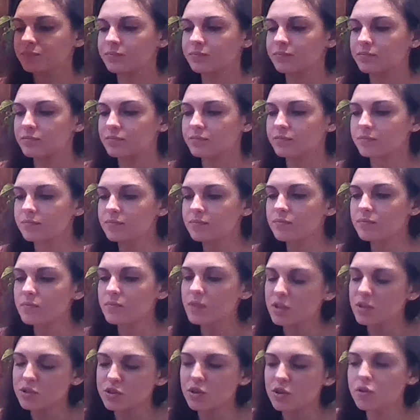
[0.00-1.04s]
so you
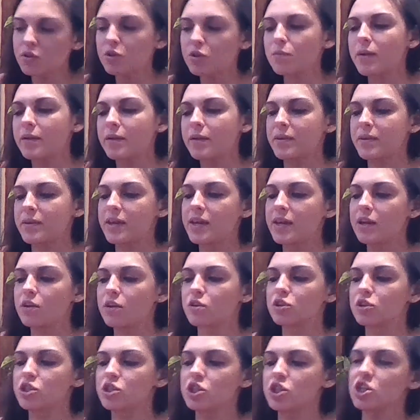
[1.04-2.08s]
might be eager to jump
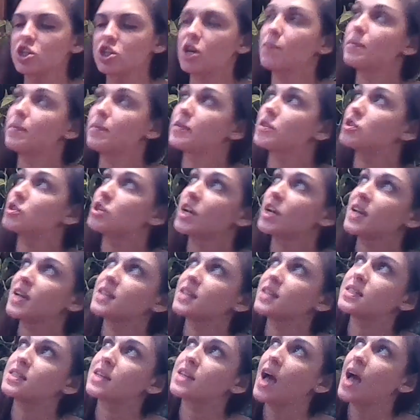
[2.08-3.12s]
at the chance to
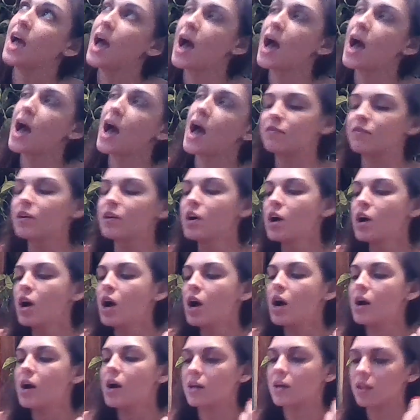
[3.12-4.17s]
have a
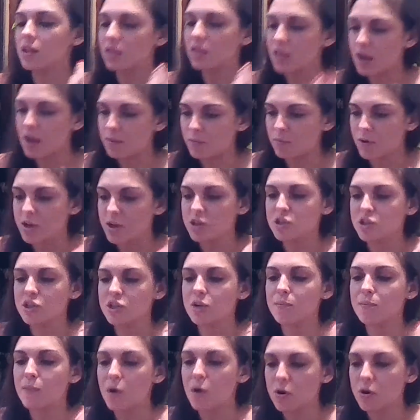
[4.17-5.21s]
collaboration, a
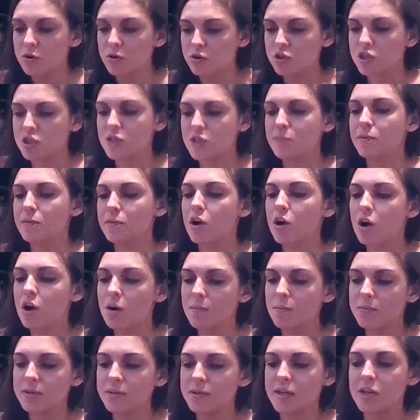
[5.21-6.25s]
partnership, a combination,
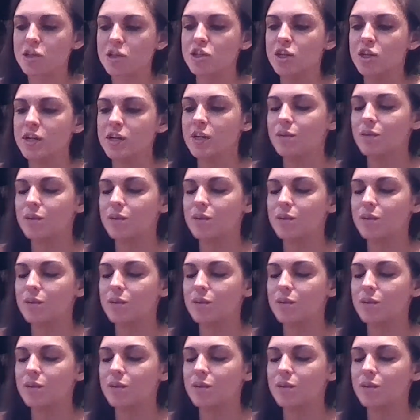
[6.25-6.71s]
and really,